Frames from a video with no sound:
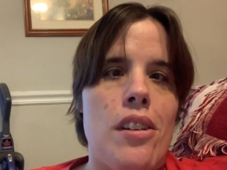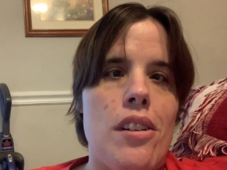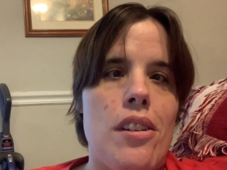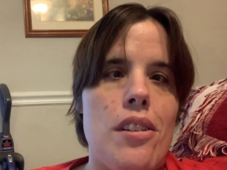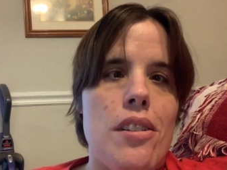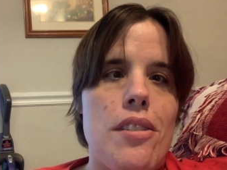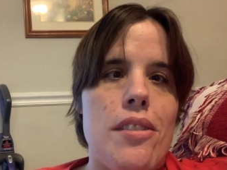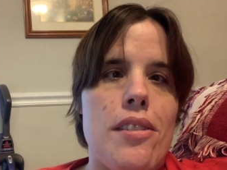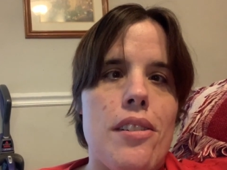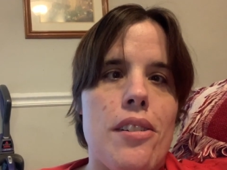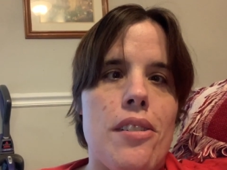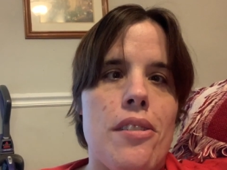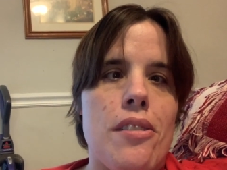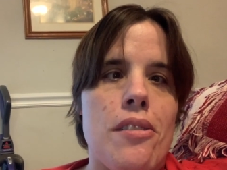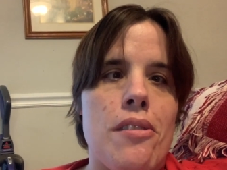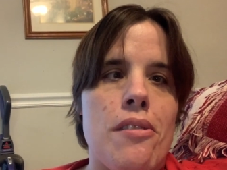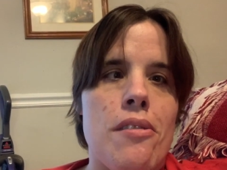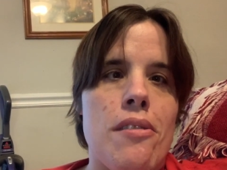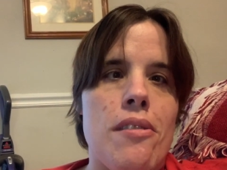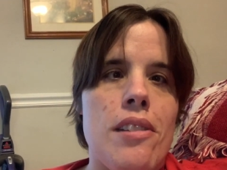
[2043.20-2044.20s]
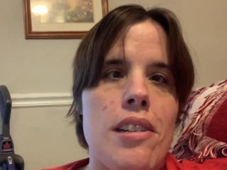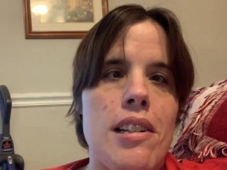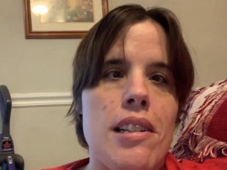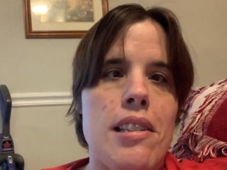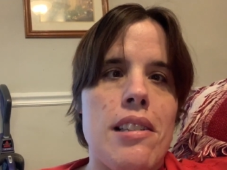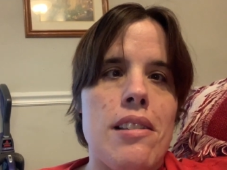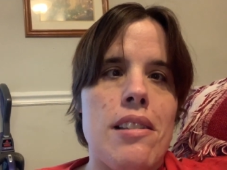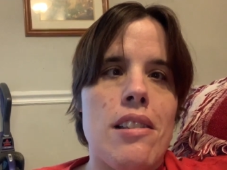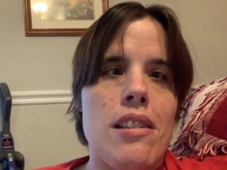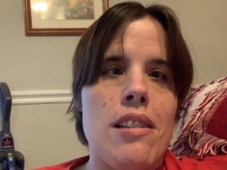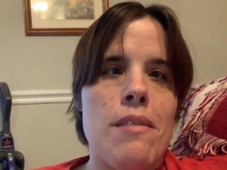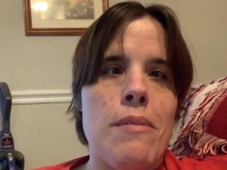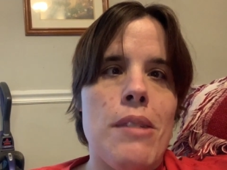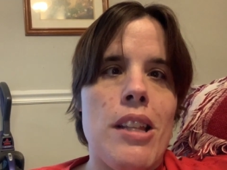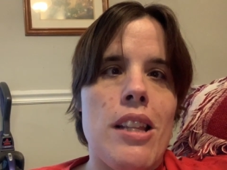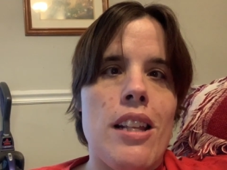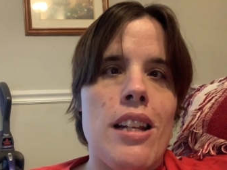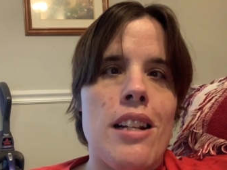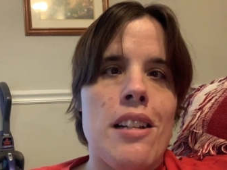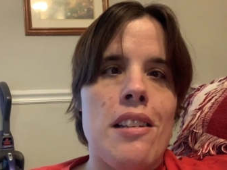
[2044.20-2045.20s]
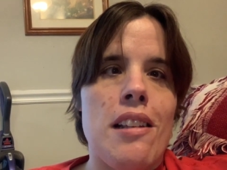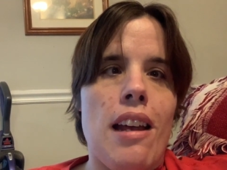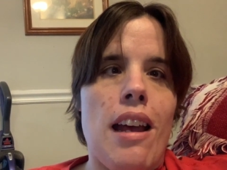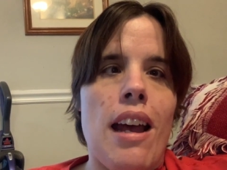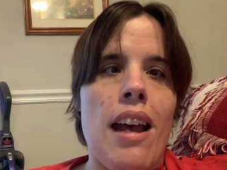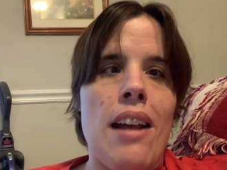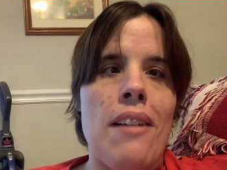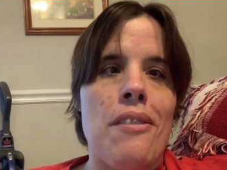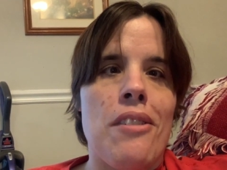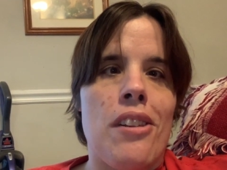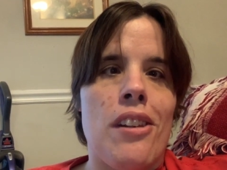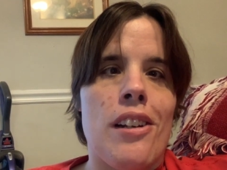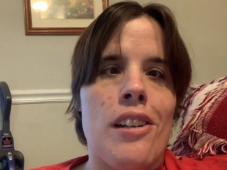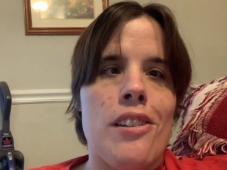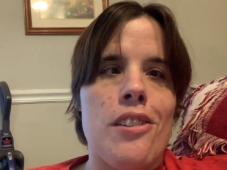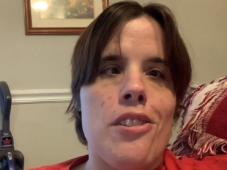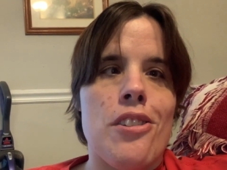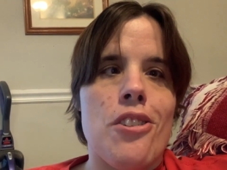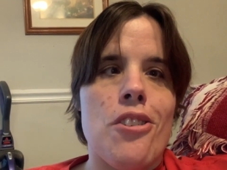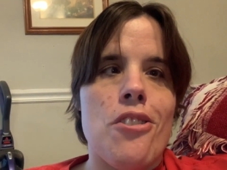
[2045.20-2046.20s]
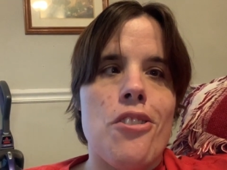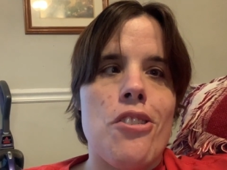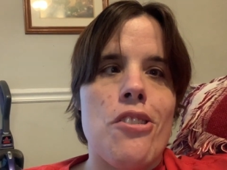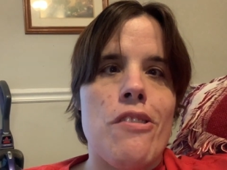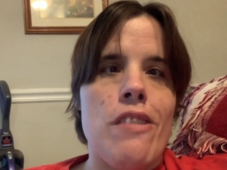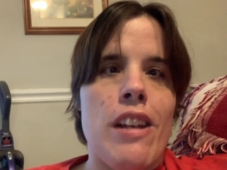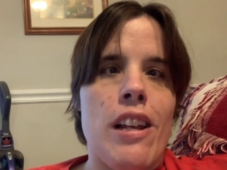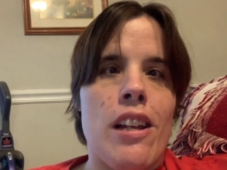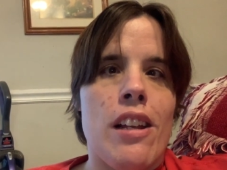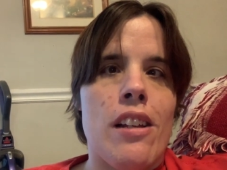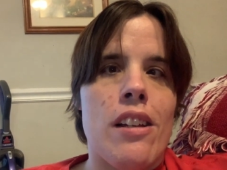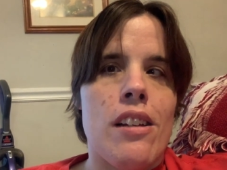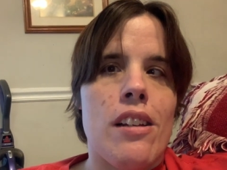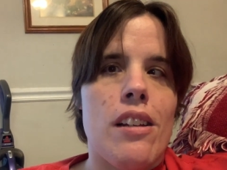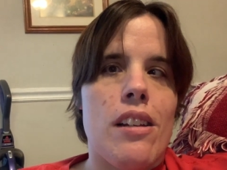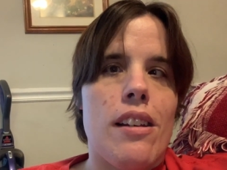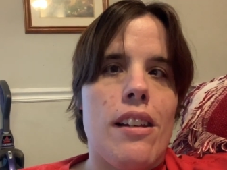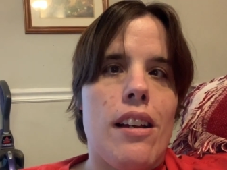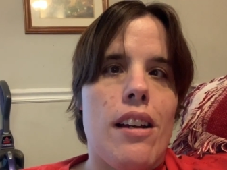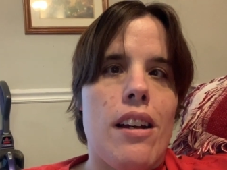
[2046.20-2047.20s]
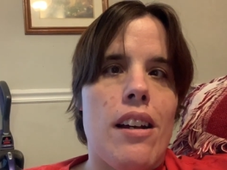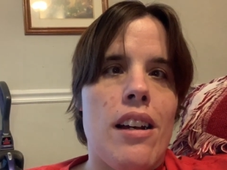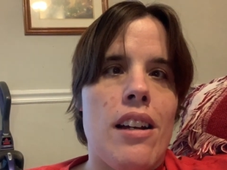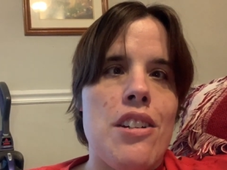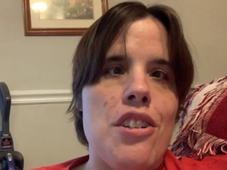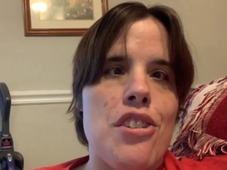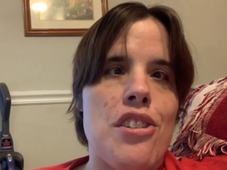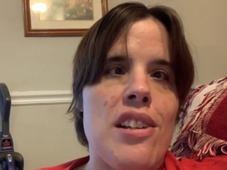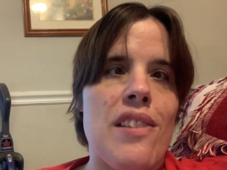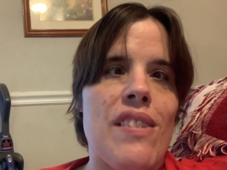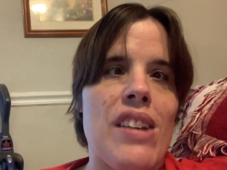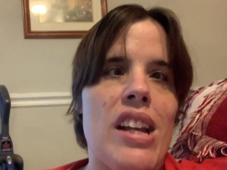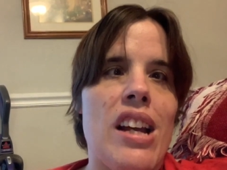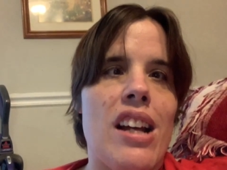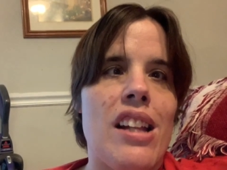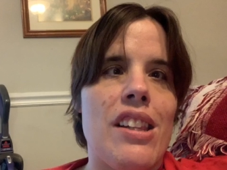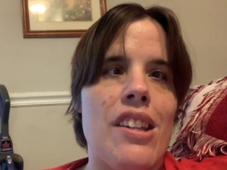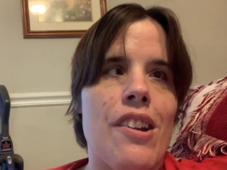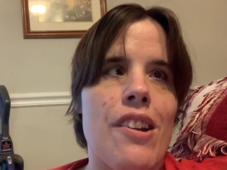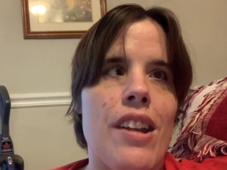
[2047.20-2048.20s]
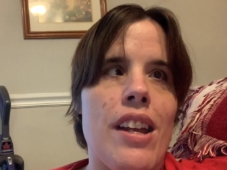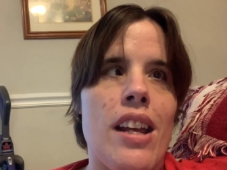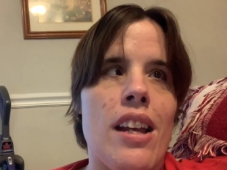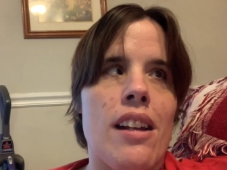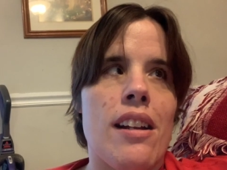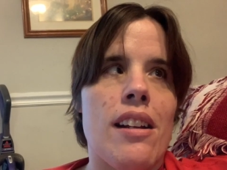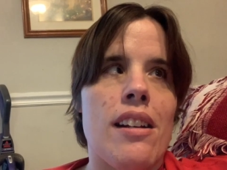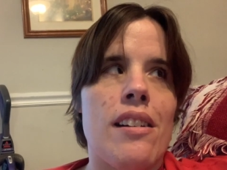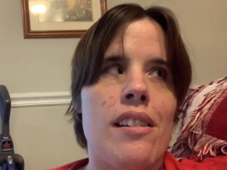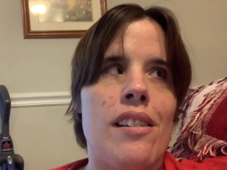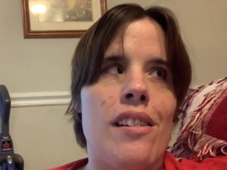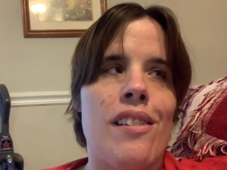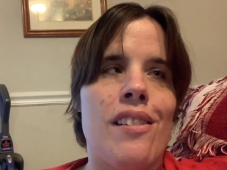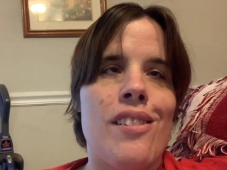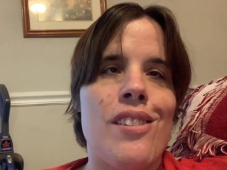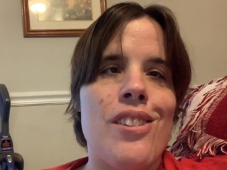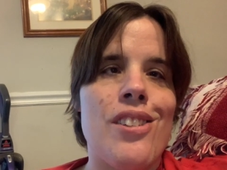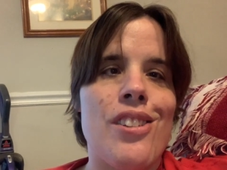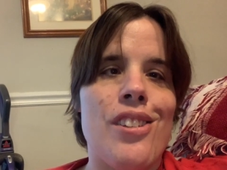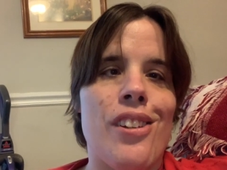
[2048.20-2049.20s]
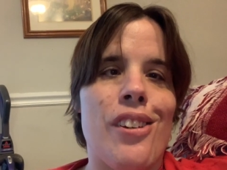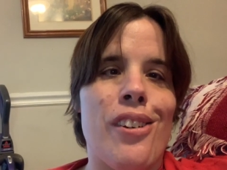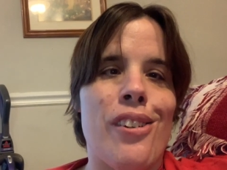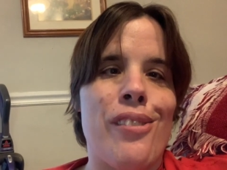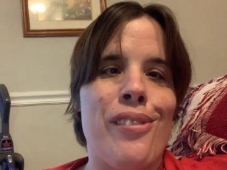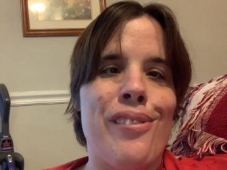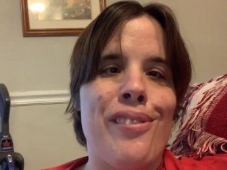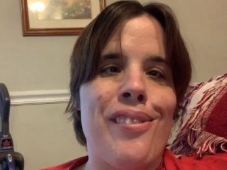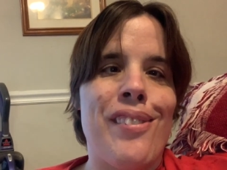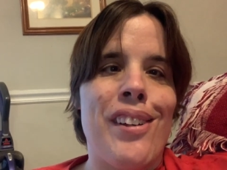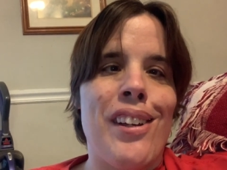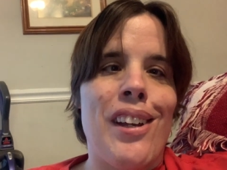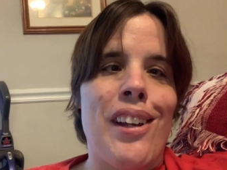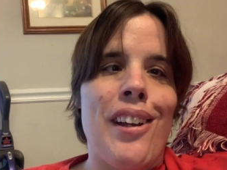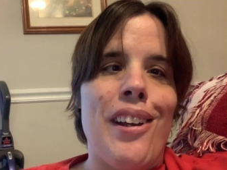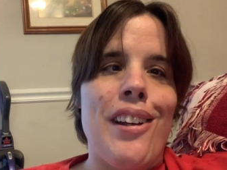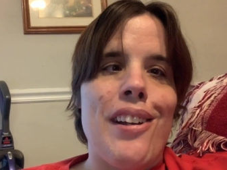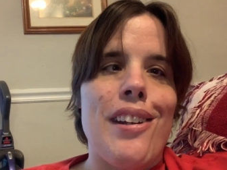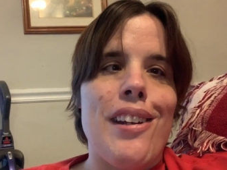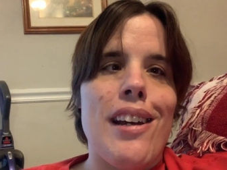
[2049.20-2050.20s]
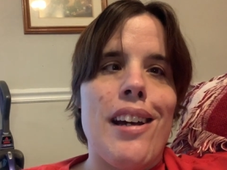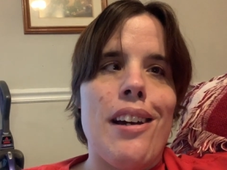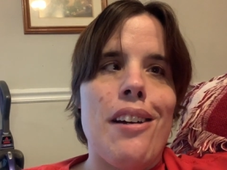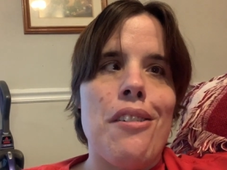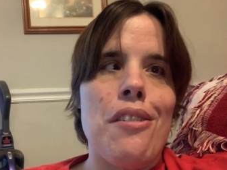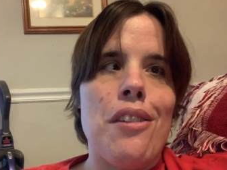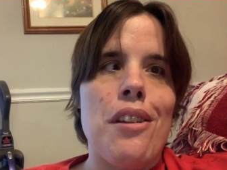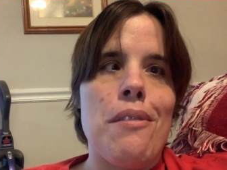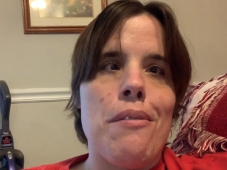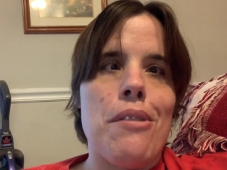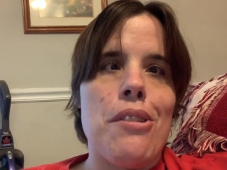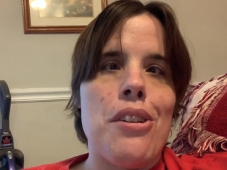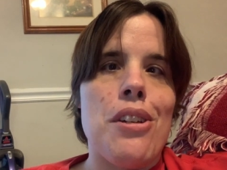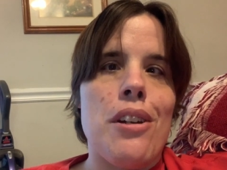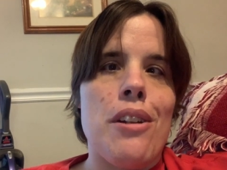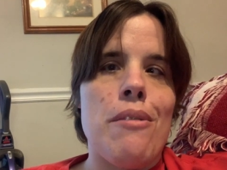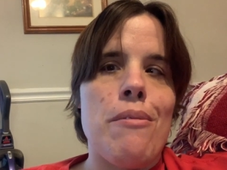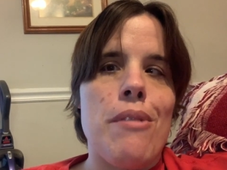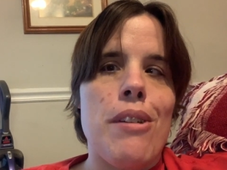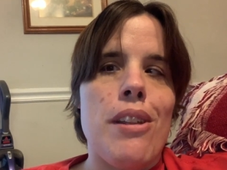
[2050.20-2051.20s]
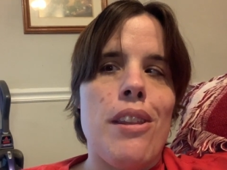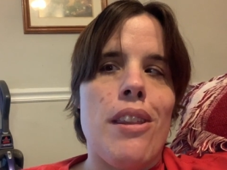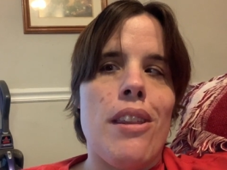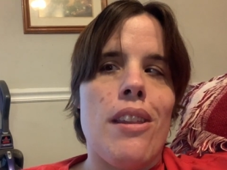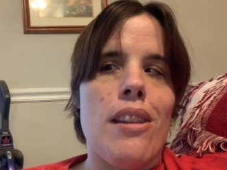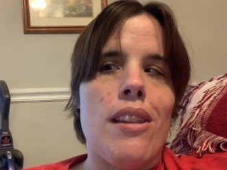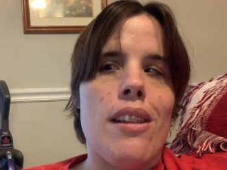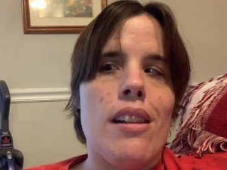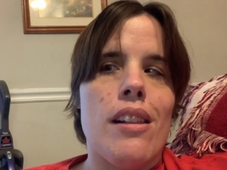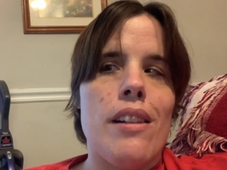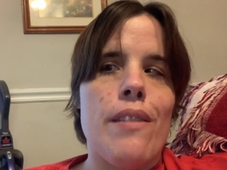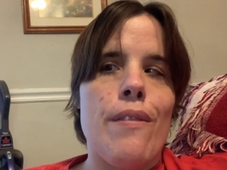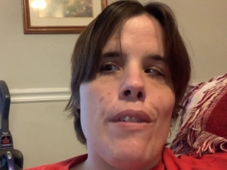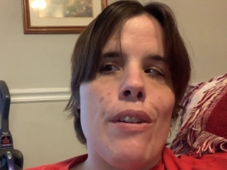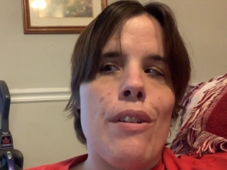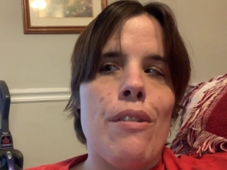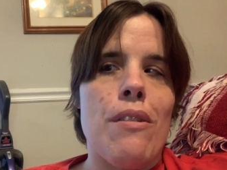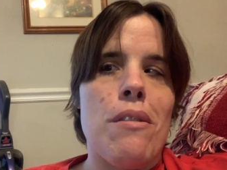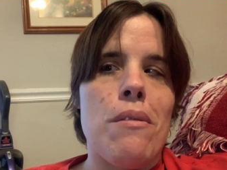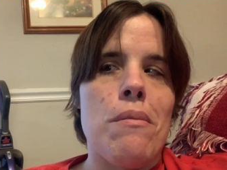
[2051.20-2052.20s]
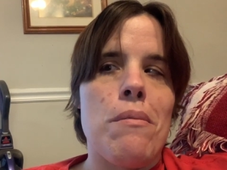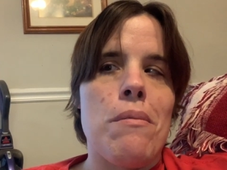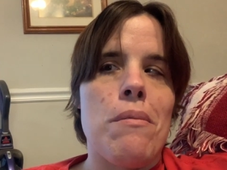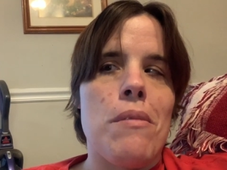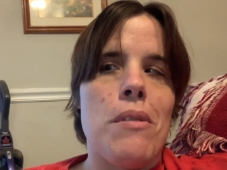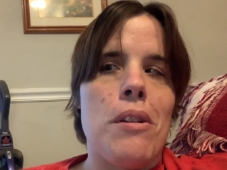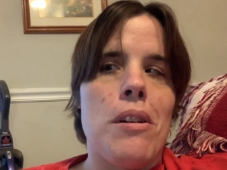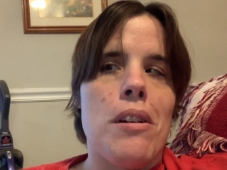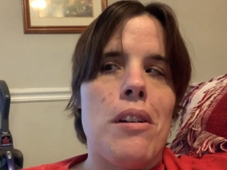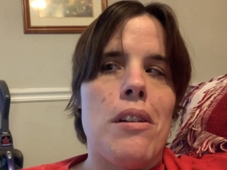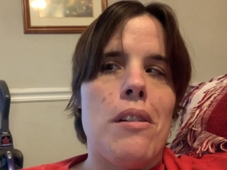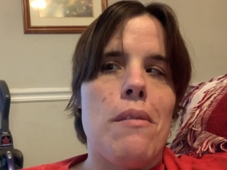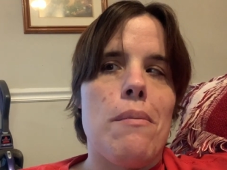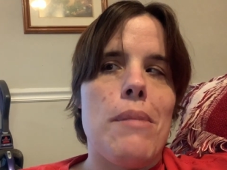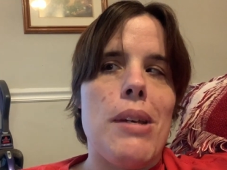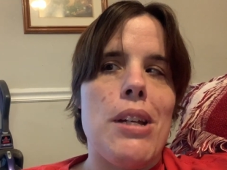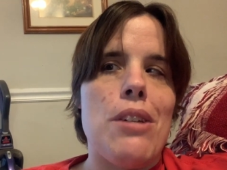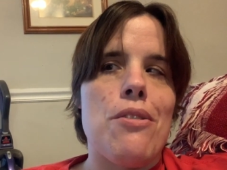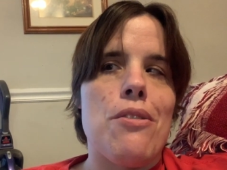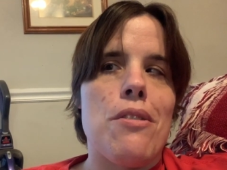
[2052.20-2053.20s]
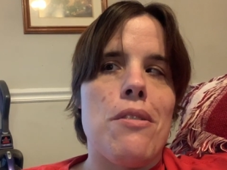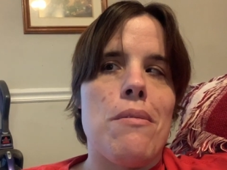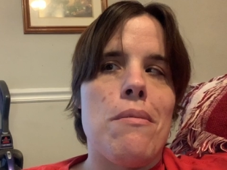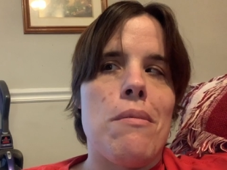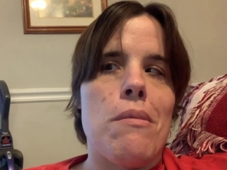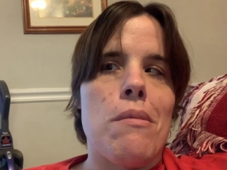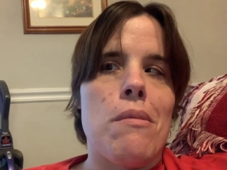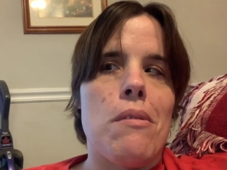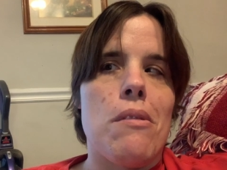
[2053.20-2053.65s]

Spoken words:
So that's some of the things that I would like to start doing. I just haven't gotten there yet. So now that we're done with the living room, bedroom,